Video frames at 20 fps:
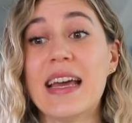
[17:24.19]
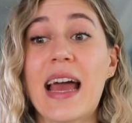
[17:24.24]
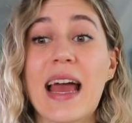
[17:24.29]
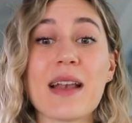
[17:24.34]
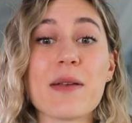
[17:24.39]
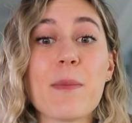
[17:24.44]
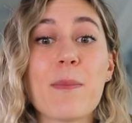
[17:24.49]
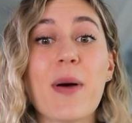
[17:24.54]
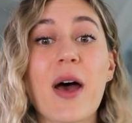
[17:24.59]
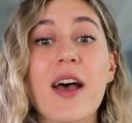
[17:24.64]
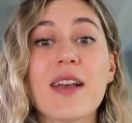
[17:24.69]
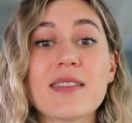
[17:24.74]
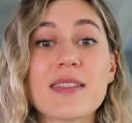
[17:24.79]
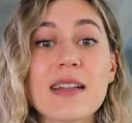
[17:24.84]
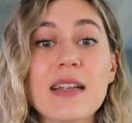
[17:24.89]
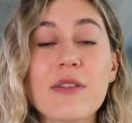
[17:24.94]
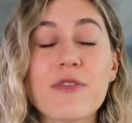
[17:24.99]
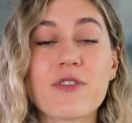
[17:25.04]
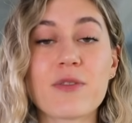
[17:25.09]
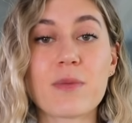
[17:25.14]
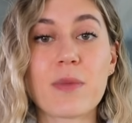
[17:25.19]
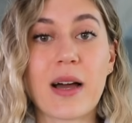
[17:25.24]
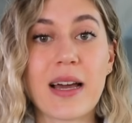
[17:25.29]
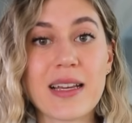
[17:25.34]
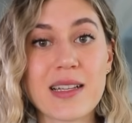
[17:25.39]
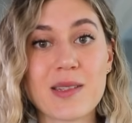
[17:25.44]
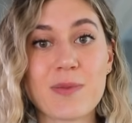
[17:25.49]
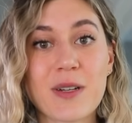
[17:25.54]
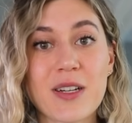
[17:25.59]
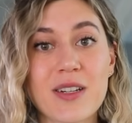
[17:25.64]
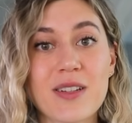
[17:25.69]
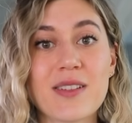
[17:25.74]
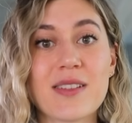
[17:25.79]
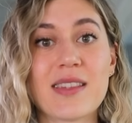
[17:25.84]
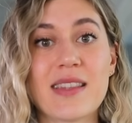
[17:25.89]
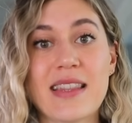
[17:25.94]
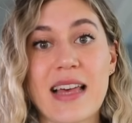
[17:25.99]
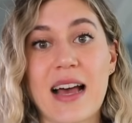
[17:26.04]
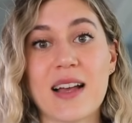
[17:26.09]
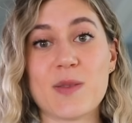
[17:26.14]
And personally, from my
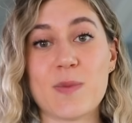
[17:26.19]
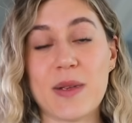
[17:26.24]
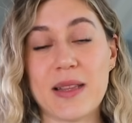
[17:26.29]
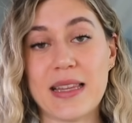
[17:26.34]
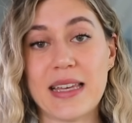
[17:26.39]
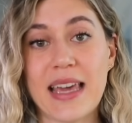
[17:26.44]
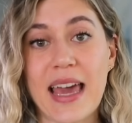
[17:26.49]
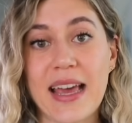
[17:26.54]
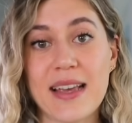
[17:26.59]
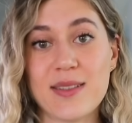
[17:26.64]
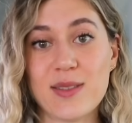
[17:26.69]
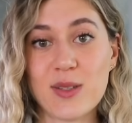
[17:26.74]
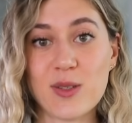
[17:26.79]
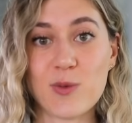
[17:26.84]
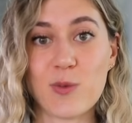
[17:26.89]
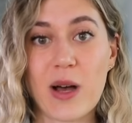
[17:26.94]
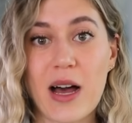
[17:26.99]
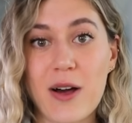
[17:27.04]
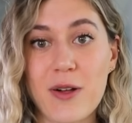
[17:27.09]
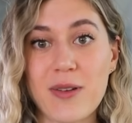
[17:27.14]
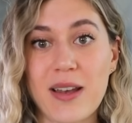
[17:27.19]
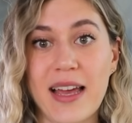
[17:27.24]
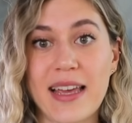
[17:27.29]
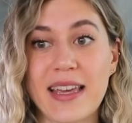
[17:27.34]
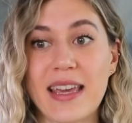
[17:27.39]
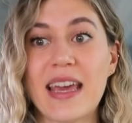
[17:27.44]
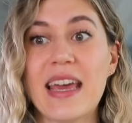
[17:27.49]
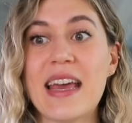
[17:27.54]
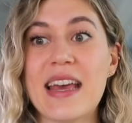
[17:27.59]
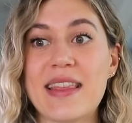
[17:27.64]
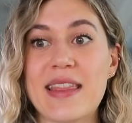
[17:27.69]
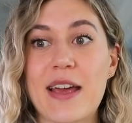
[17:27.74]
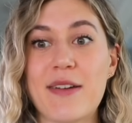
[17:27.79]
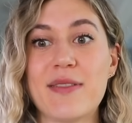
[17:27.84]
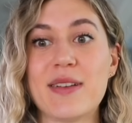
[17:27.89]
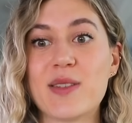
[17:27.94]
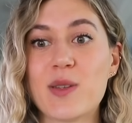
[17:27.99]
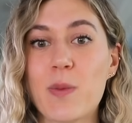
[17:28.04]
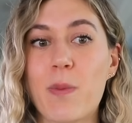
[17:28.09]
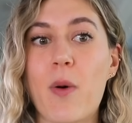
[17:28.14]
experience, that's been the case as well. Like, there
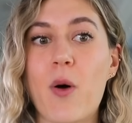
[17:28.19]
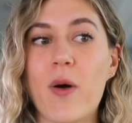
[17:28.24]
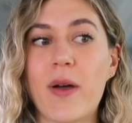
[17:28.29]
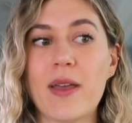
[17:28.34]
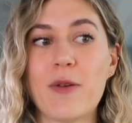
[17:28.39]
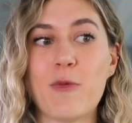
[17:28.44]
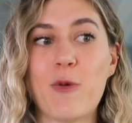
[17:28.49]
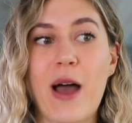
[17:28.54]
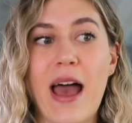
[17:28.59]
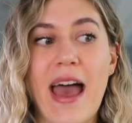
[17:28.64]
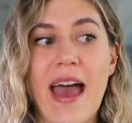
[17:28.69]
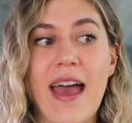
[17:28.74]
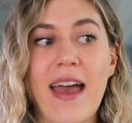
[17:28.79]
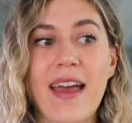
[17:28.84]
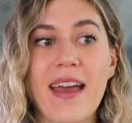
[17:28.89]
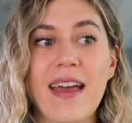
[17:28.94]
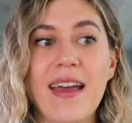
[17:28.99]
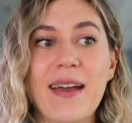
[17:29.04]
is a point where